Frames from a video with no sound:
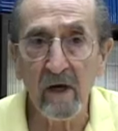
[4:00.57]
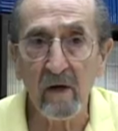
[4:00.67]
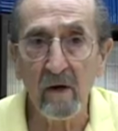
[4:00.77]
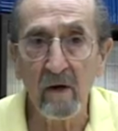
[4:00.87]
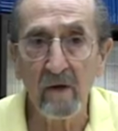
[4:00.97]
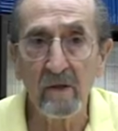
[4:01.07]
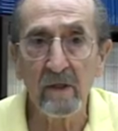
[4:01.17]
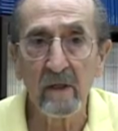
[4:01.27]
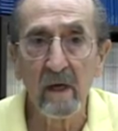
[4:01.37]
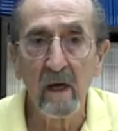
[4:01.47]
occurs
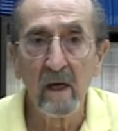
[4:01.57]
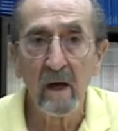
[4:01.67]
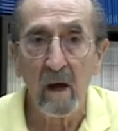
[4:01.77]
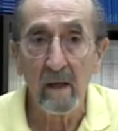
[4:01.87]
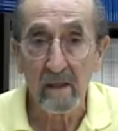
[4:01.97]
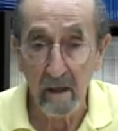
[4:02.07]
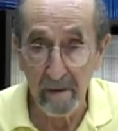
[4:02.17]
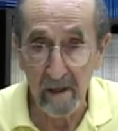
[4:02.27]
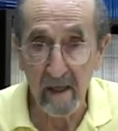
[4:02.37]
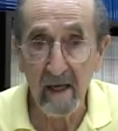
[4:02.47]

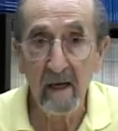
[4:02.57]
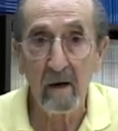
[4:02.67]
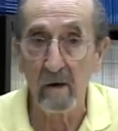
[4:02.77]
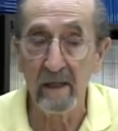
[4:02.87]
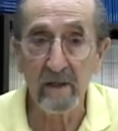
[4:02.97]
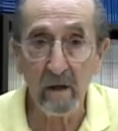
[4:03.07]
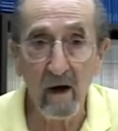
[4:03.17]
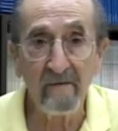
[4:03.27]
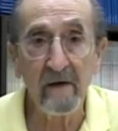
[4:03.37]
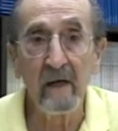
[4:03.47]
typically, or at least
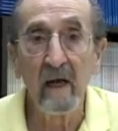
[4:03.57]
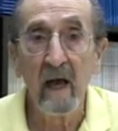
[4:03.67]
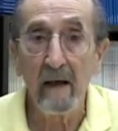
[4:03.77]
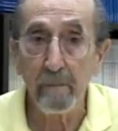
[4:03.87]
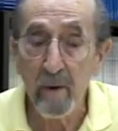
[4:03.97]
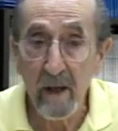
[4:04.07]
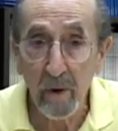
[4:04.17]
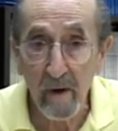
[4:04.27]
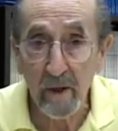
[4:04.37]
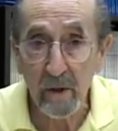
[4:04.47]
often, at
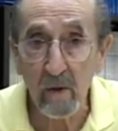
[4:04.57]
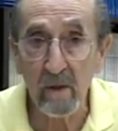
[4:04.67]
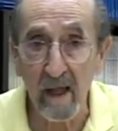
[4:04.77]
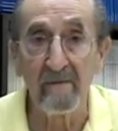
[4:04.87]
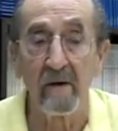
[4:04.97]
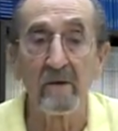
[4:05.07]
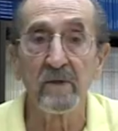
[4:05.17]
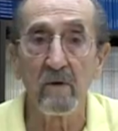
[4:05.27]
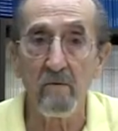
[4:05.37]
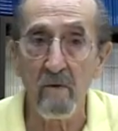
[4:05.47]
pre-threshold levels,